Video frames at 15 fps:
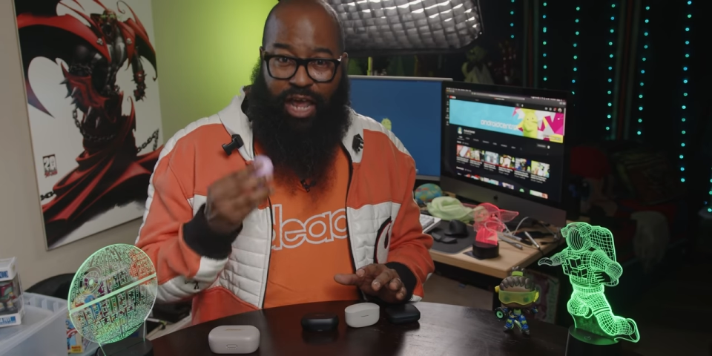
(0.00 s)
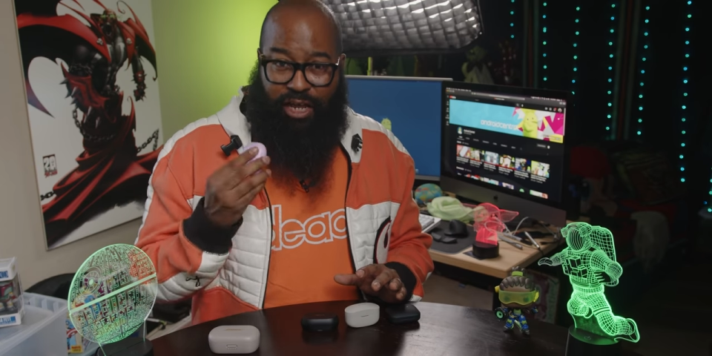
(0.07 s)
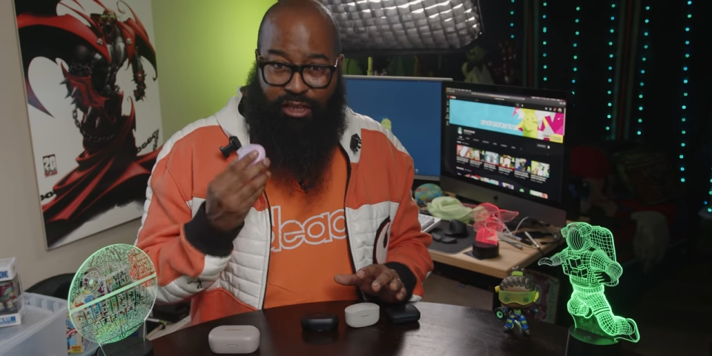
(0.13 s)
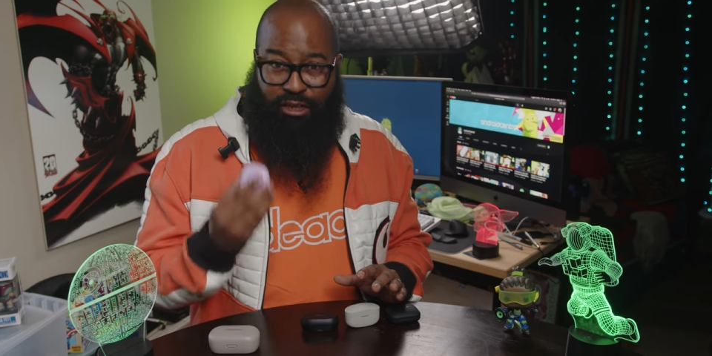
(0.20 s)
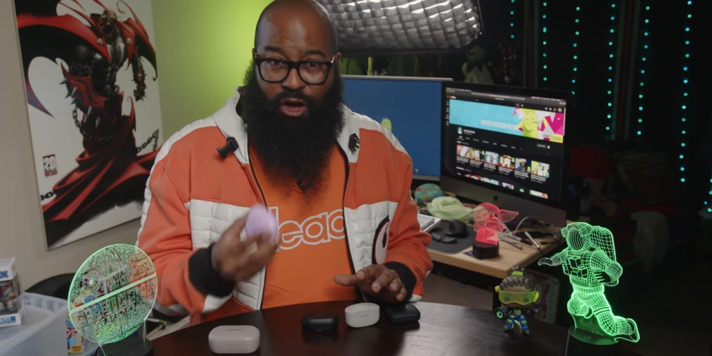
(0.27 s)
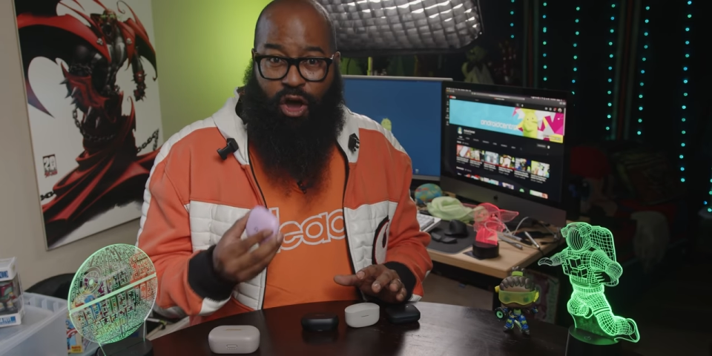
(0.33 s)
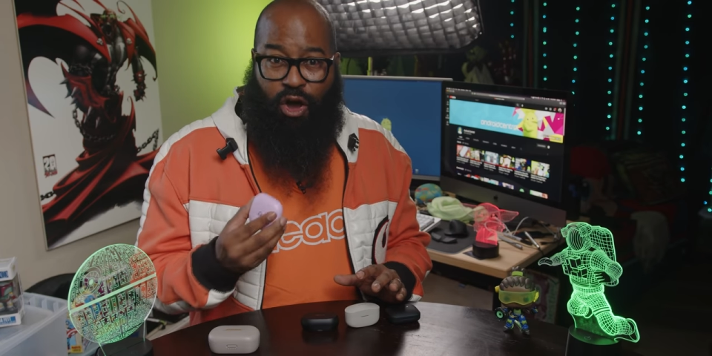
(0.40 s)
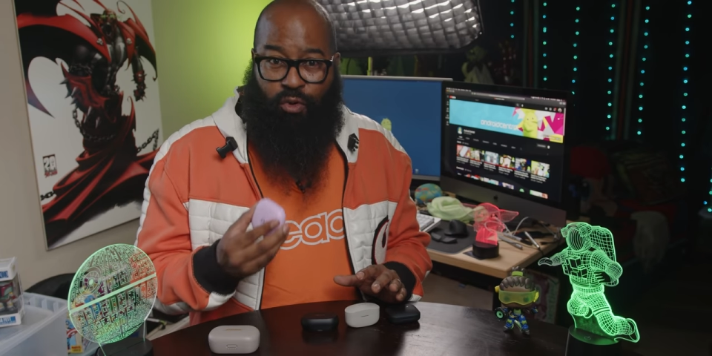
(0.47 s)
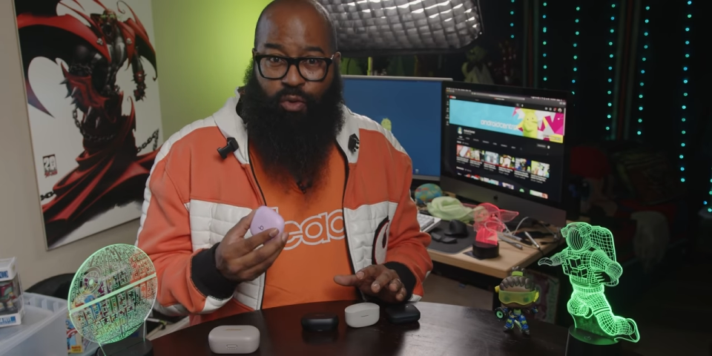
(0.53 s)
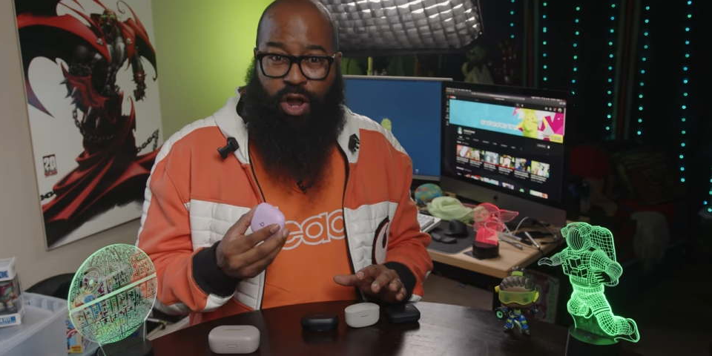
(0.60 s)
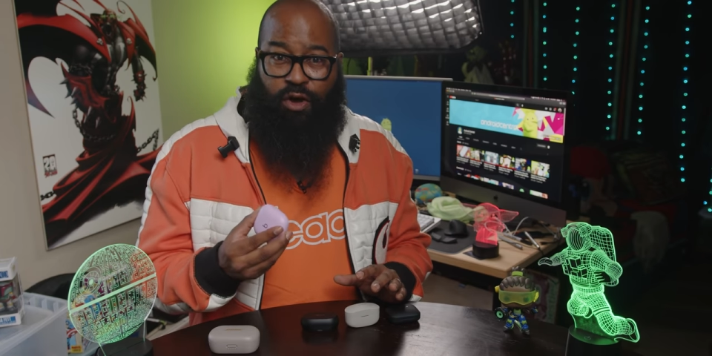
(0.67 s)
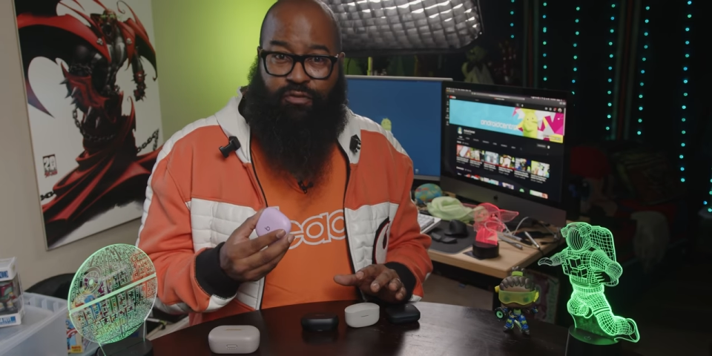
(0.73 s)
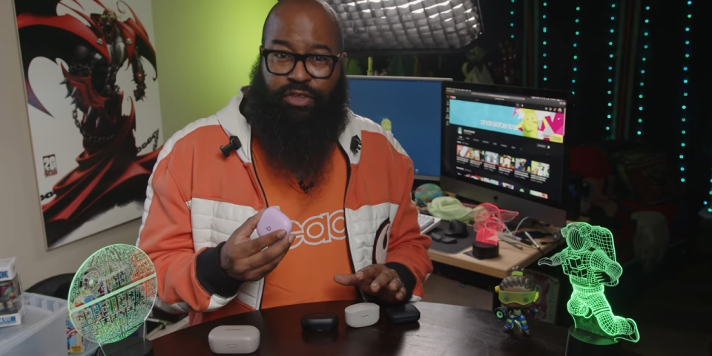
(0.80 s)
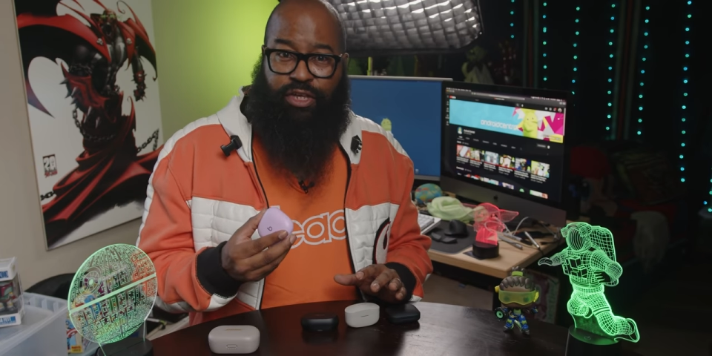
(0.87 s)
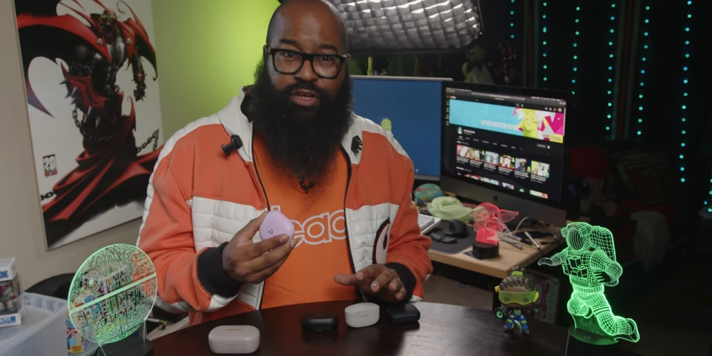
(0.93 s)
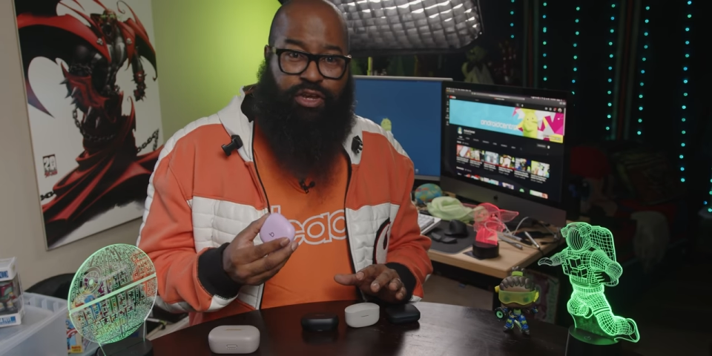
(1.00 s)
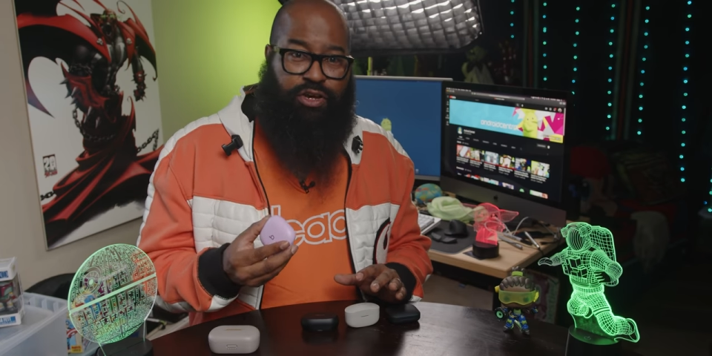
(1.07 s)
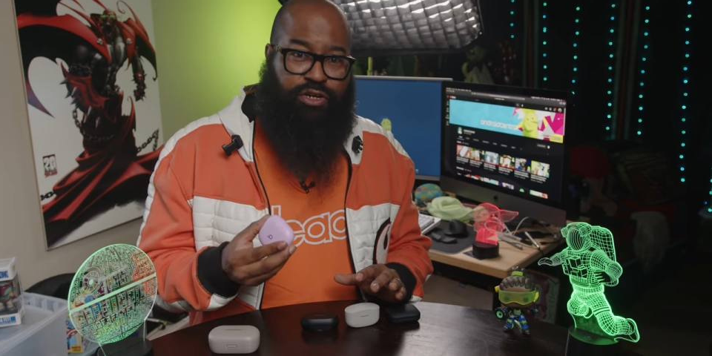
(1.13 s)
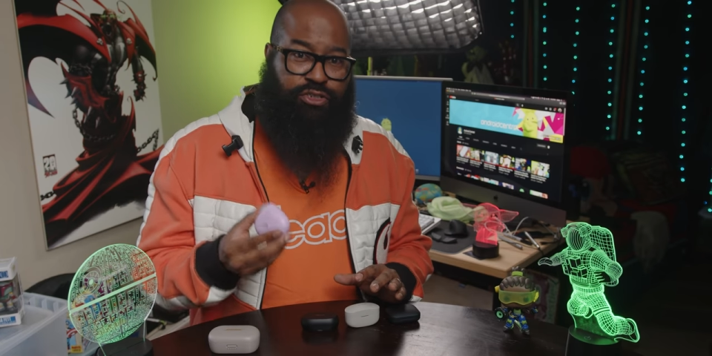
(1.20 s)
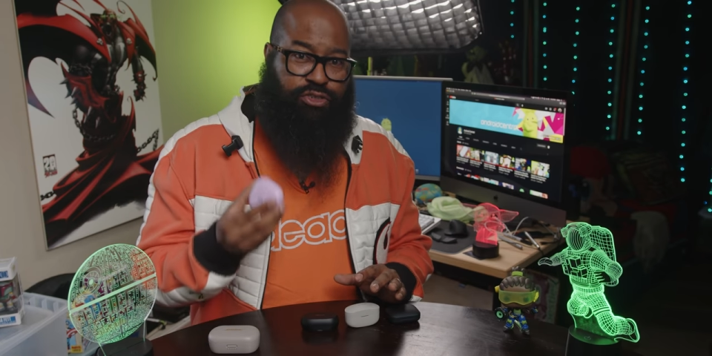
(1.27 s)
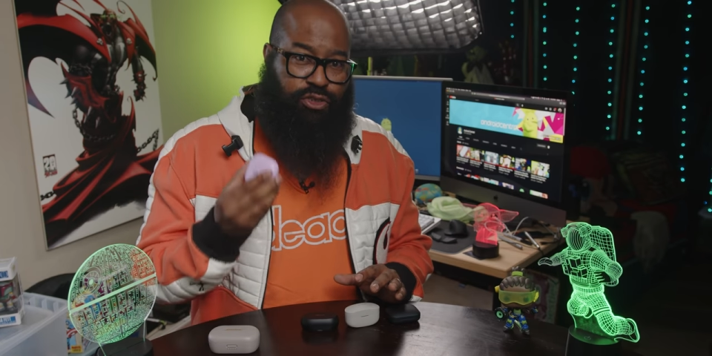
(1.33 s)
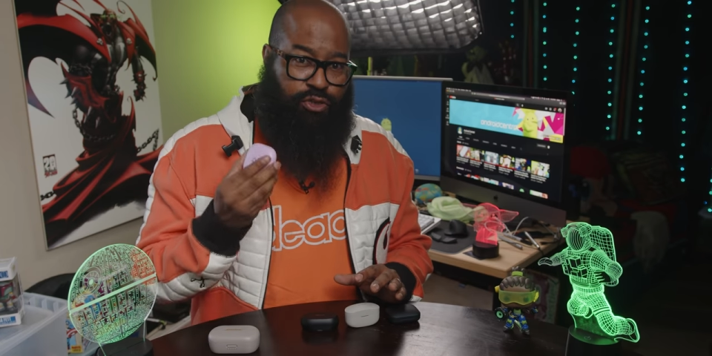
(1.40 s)
a long way over the
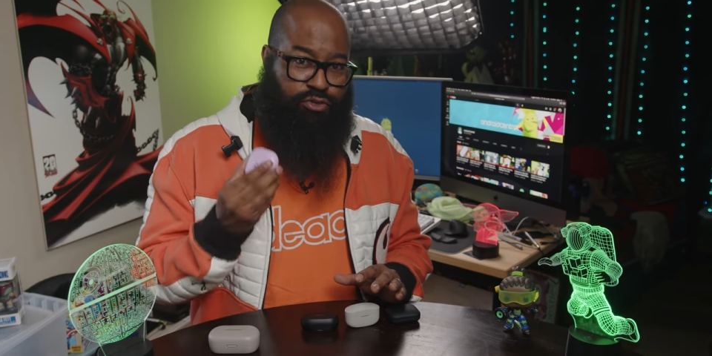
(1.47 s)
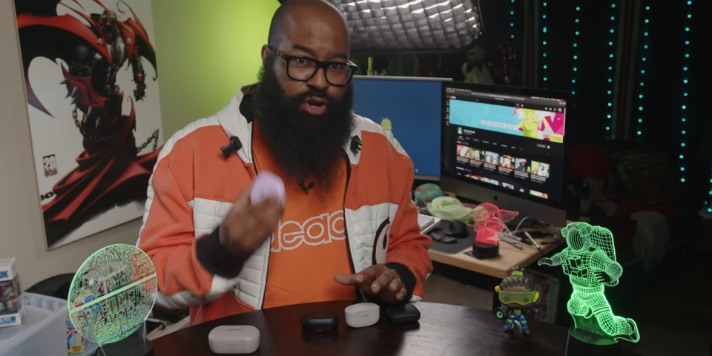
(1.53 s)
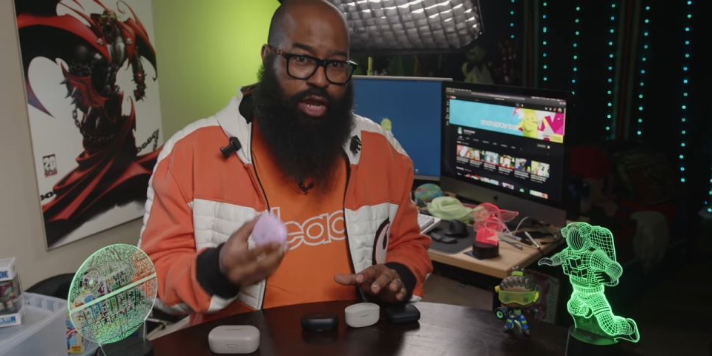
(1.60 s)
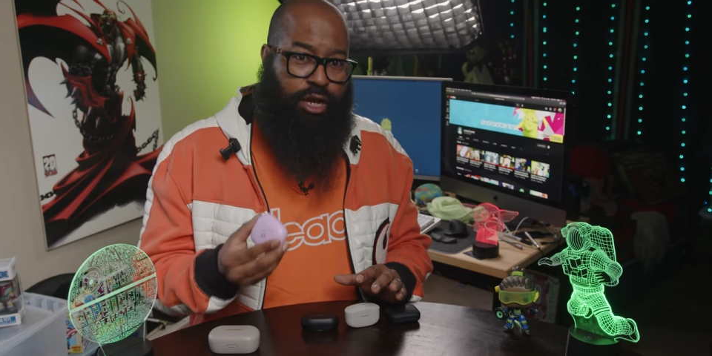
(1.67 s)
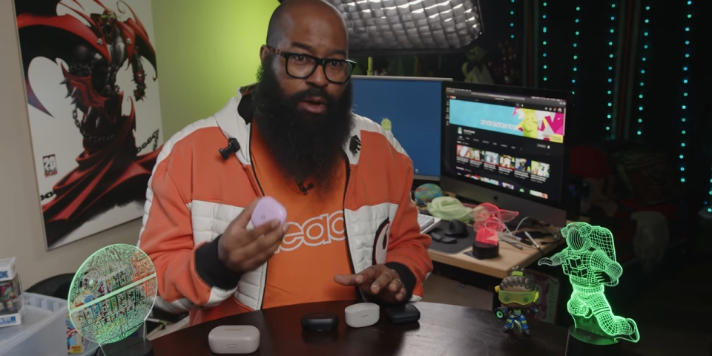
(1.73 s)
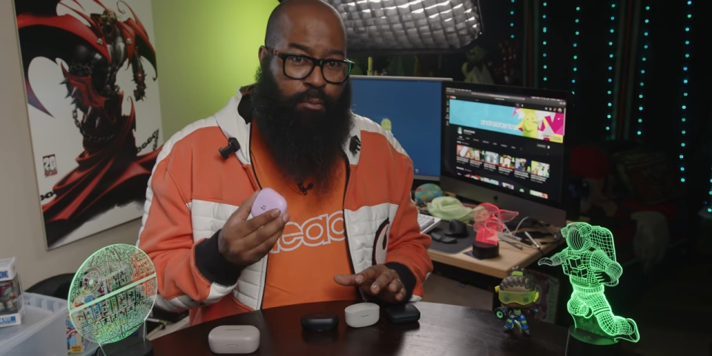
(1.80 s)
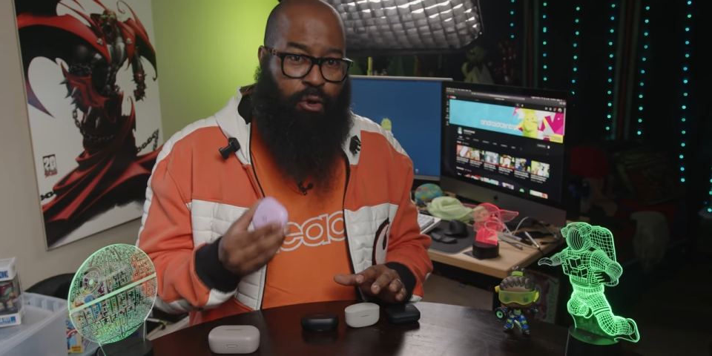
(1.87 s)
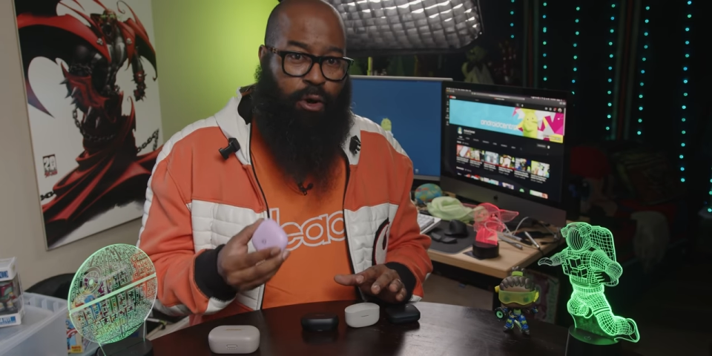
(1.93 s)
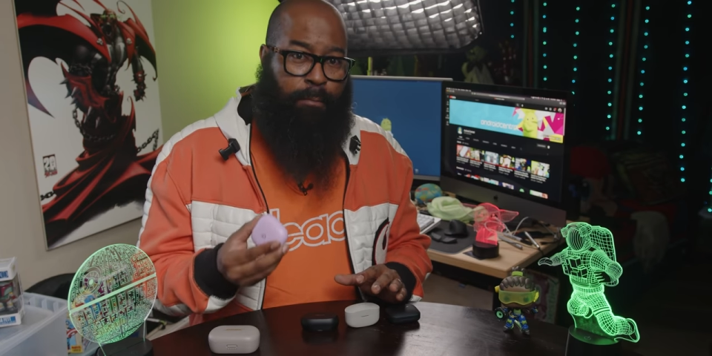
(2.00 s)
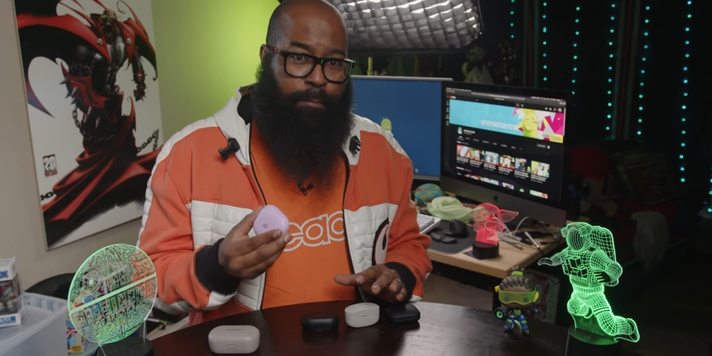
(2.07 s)
years to creating a more